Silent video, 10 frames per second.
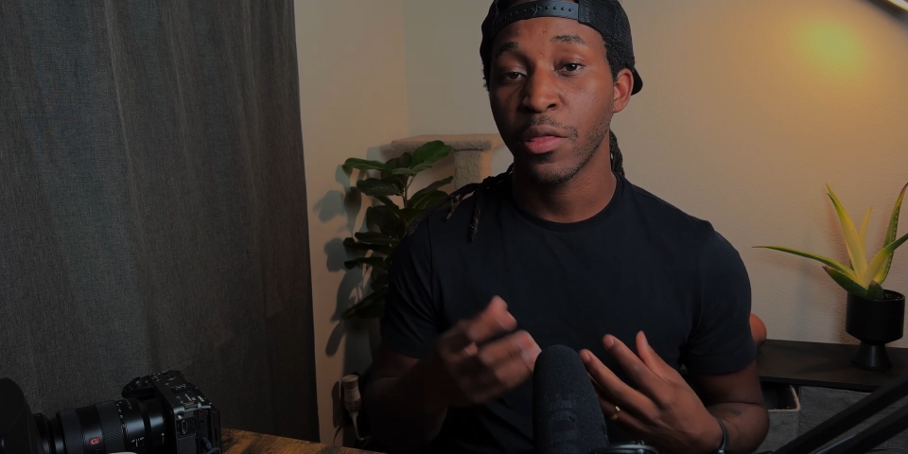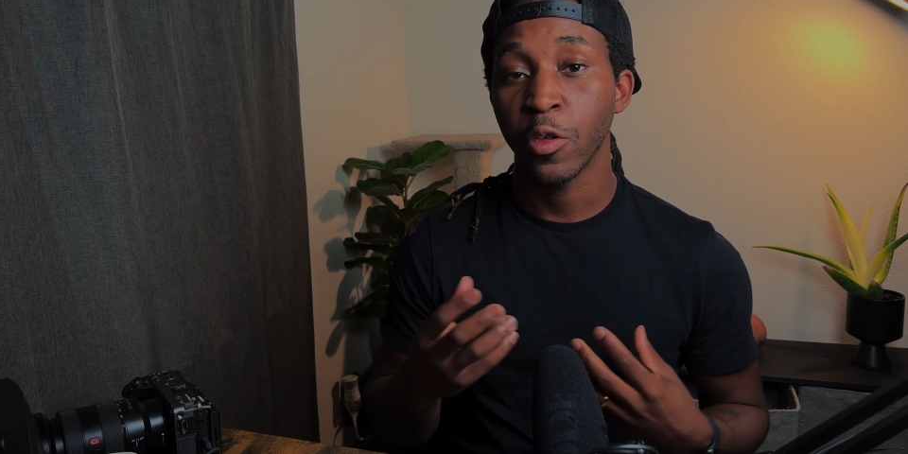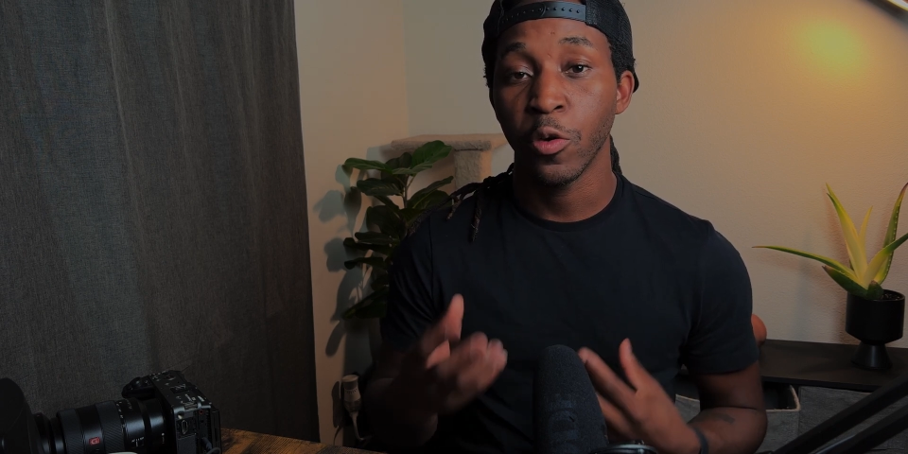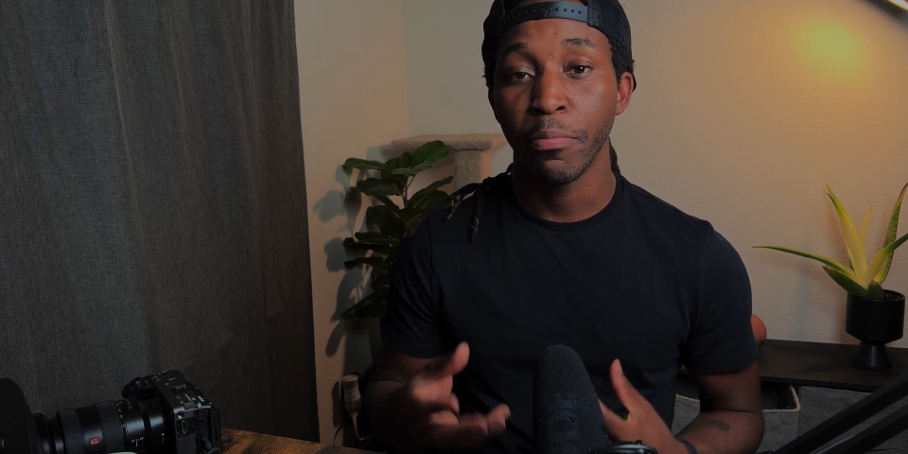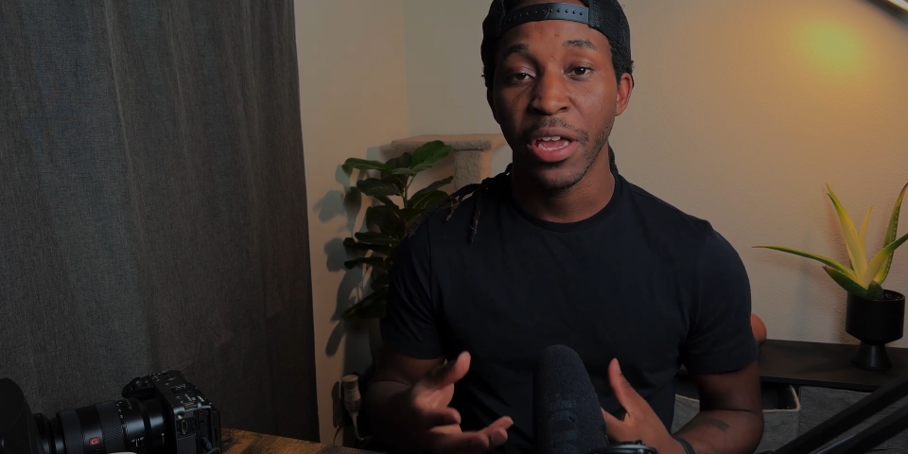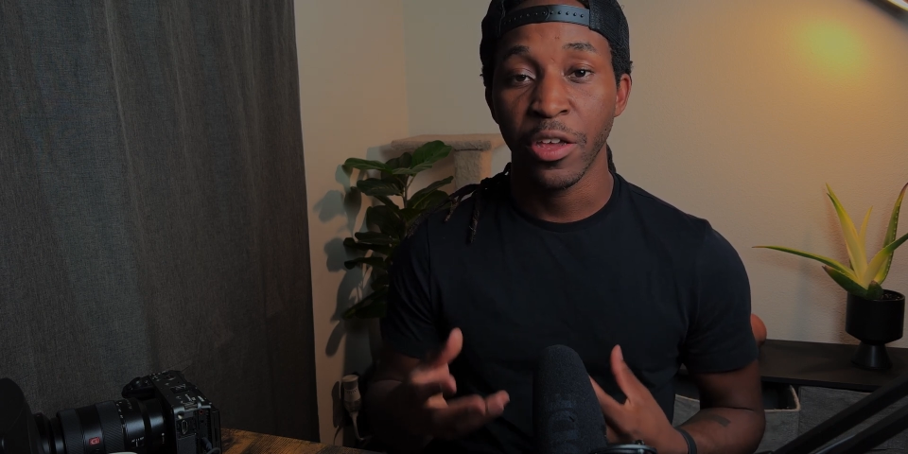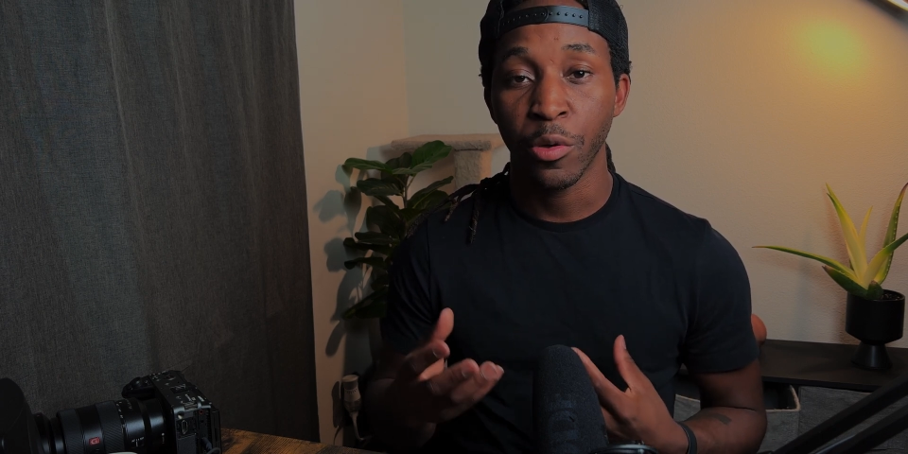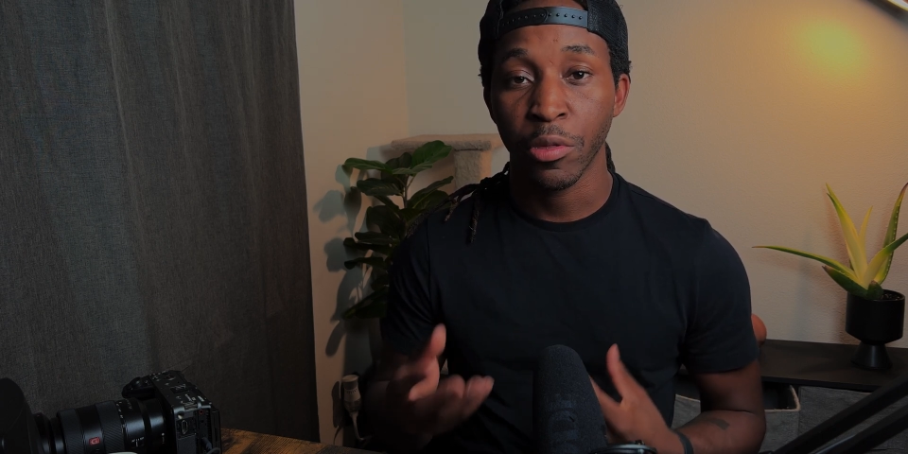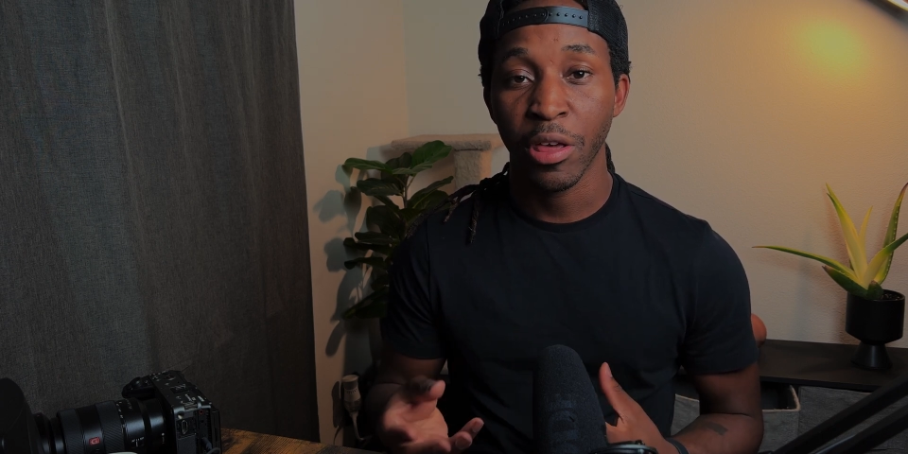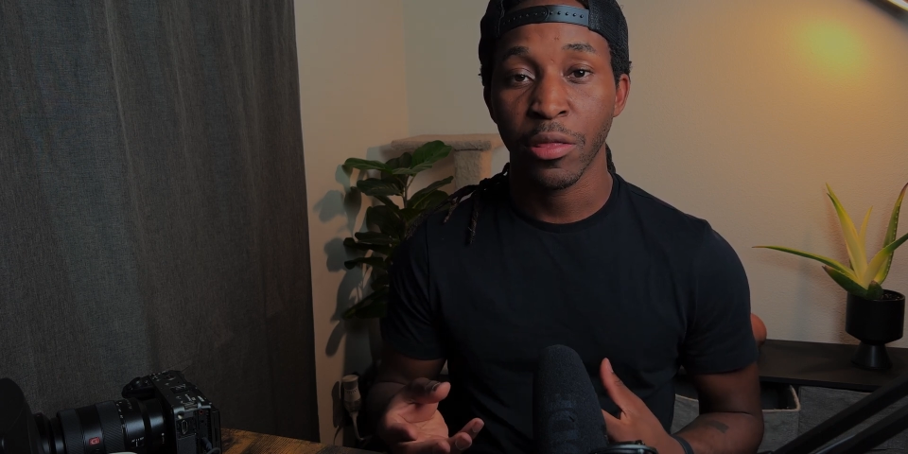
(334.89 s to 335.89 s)
new menu
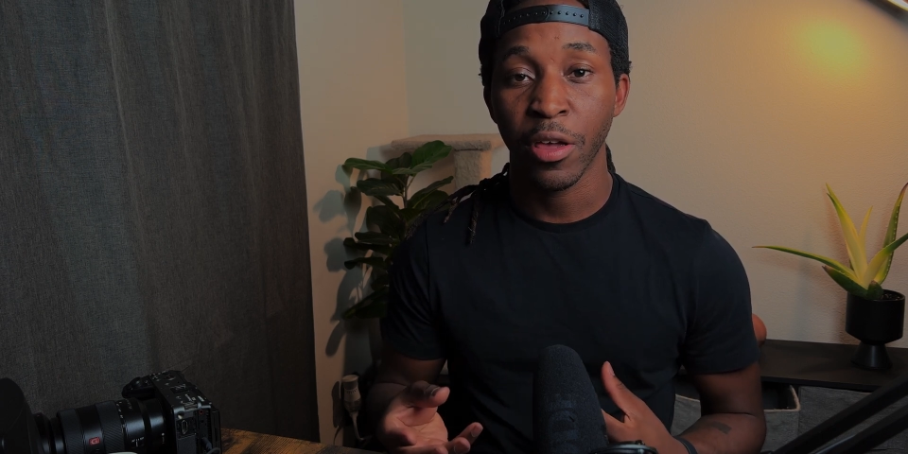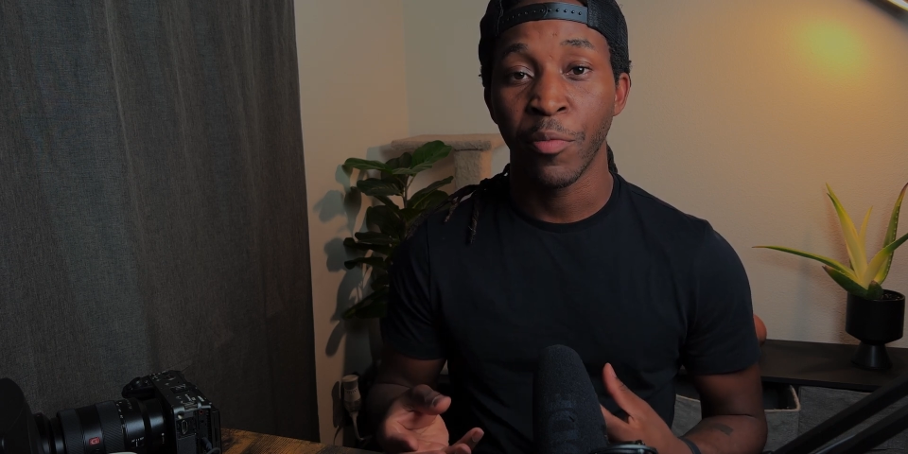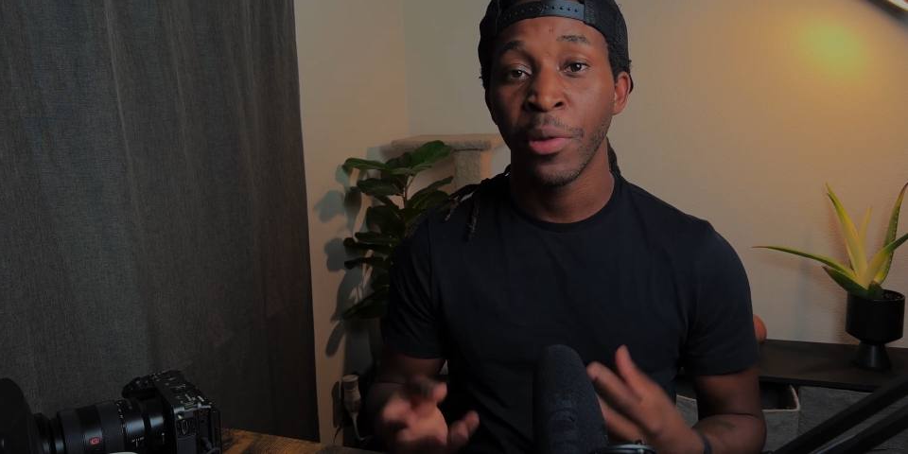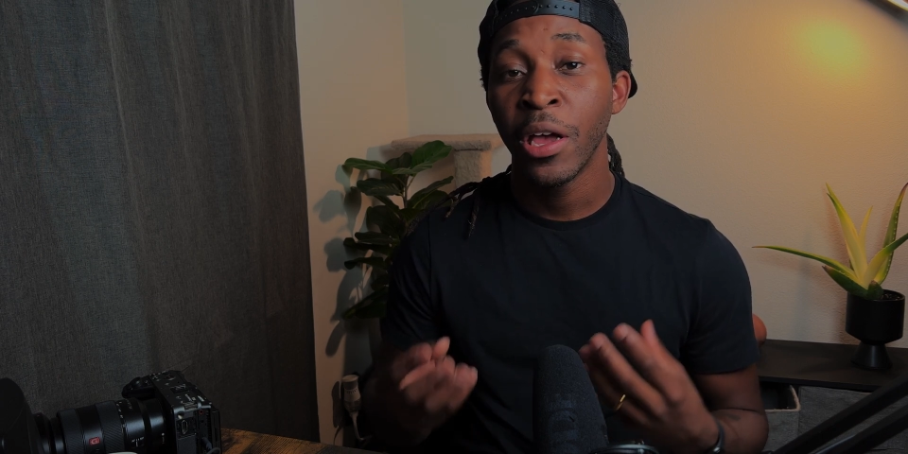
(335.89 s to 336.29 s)
system.